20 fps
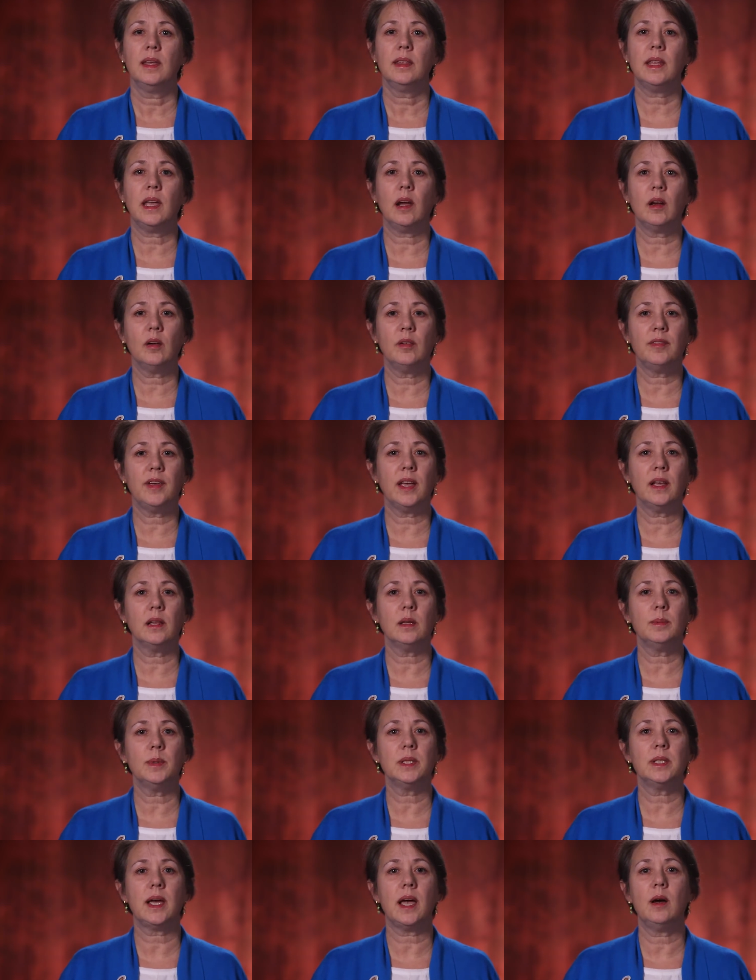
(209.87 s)
They are
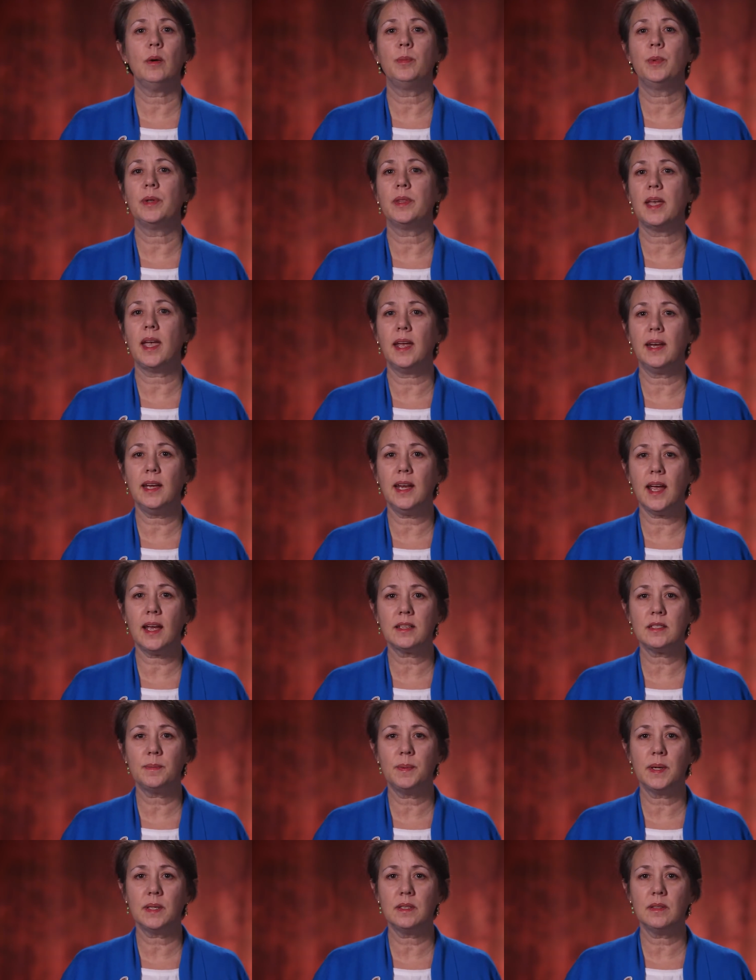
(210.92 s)
available to help with any
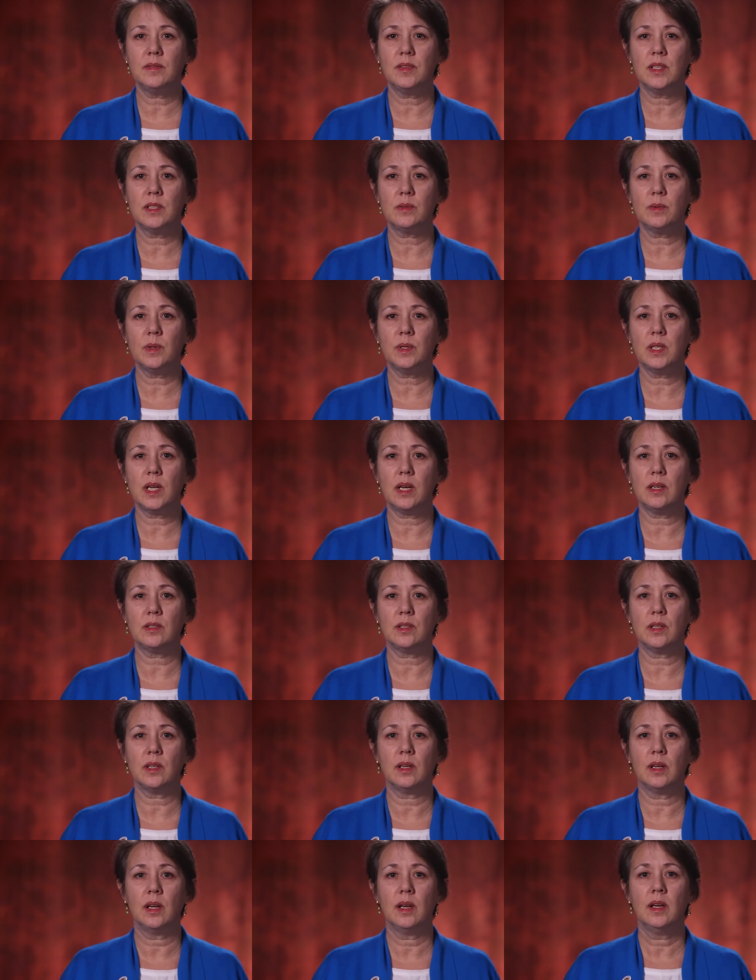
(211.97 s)
aspect of this
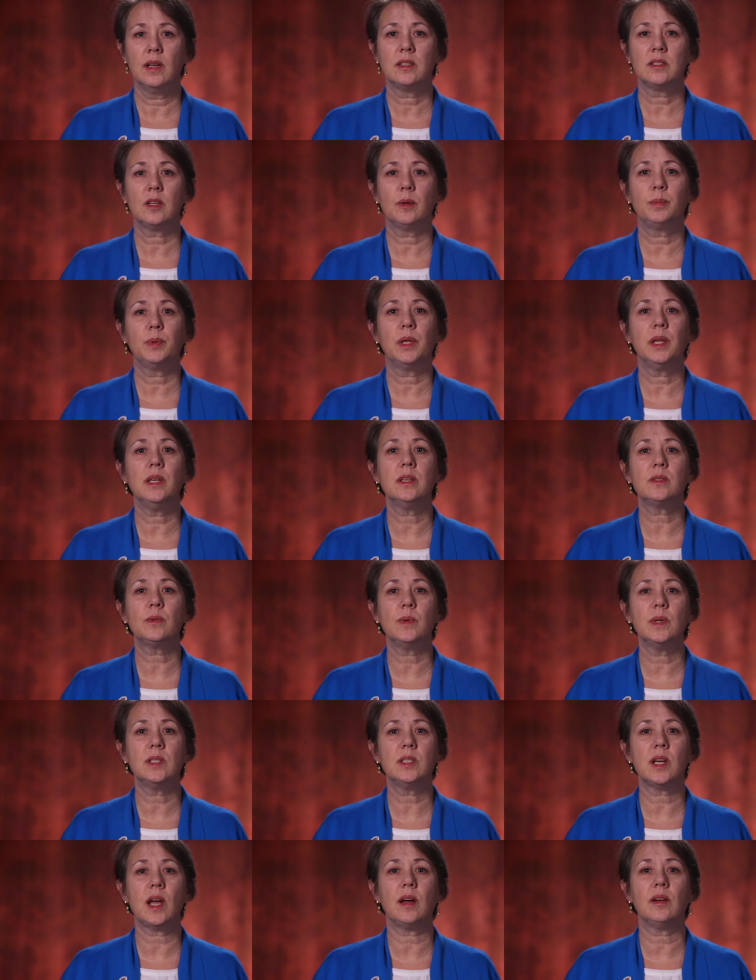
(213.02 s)
rotation, so please
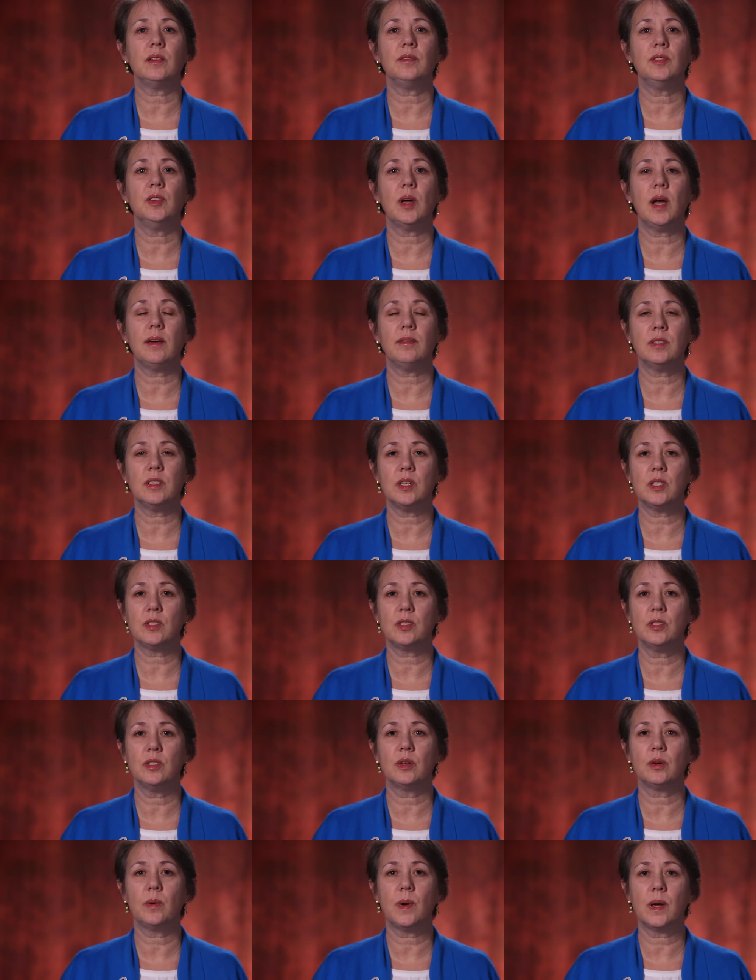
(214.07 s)
reach out if you have additional